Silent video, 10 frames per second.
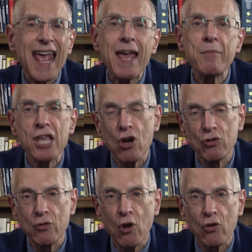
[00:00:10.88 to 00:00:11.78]

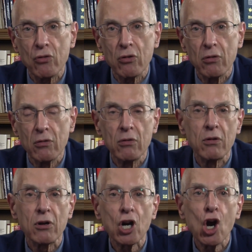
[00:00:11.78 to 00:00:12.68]
amiodarone
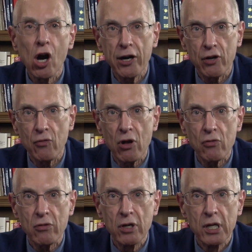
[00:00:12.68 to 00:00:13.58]
or
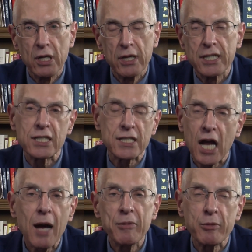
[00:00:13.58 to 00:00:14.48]
cardarone. This is a
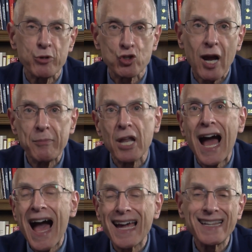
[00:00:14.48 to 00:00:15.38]
commonly prescribed and
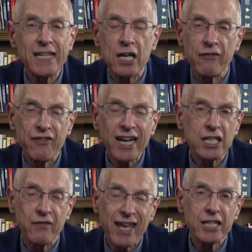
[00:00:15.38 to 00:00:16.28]
highly
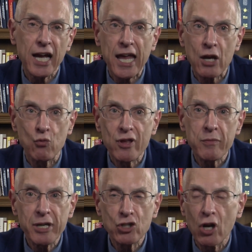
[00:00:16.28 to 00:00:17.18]
effective
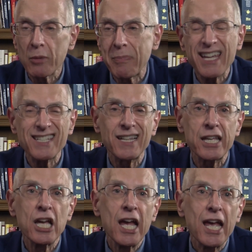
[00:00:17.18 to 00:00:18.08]
antiarrhythmic drug.
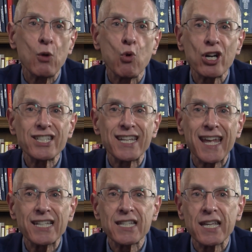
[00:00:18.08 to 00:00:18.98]
Basically, it works
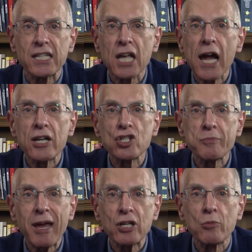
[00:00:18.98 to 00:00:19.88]
against the entire
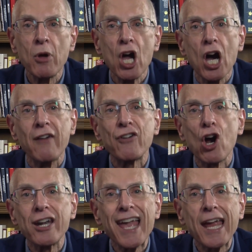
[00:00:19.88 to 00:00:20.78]
spectrum of
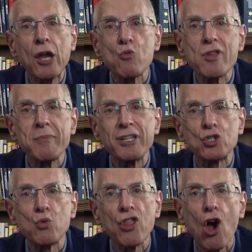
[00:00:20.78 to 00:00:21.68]
cardiac
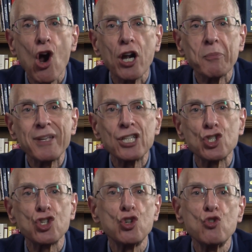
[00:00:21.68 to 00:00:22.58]
arrhythmias where the heart
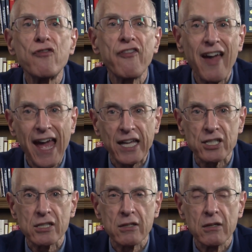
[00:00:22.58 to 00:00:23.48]
beats too
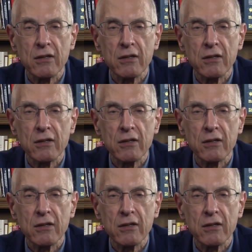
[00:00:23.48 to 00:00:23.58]
fast.